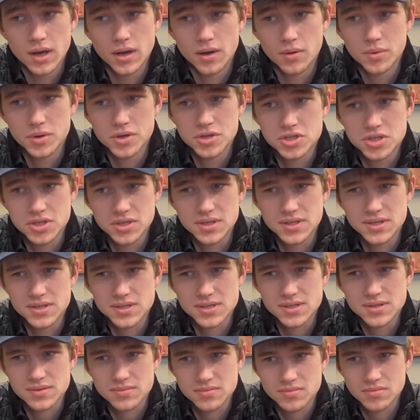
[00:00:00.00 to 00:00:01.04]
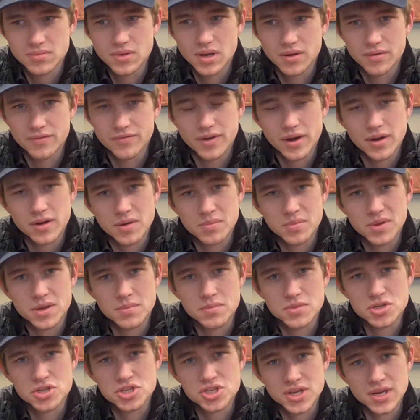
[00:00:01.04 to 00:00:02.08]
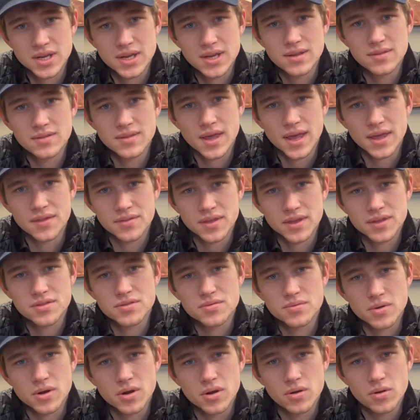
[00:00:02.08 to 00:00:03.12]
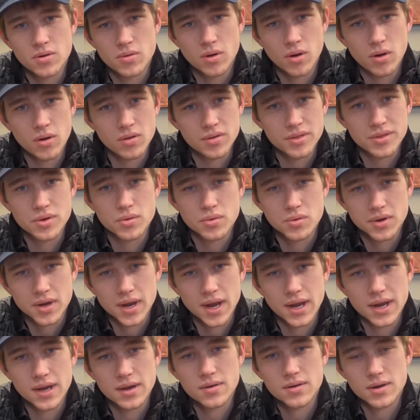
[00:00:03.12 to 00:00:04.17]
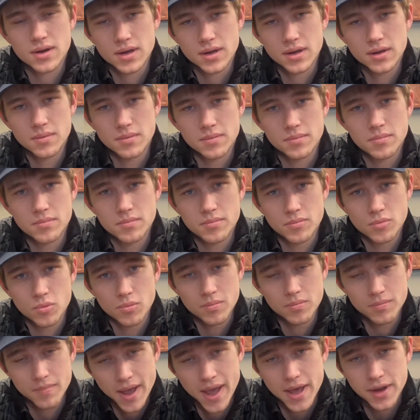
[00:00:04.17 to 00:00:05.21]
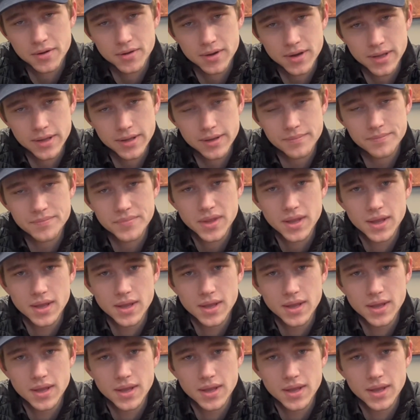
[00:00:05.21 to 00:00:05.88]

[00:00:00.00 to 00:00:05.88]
which is a very big machine that they throw all the organic matter in.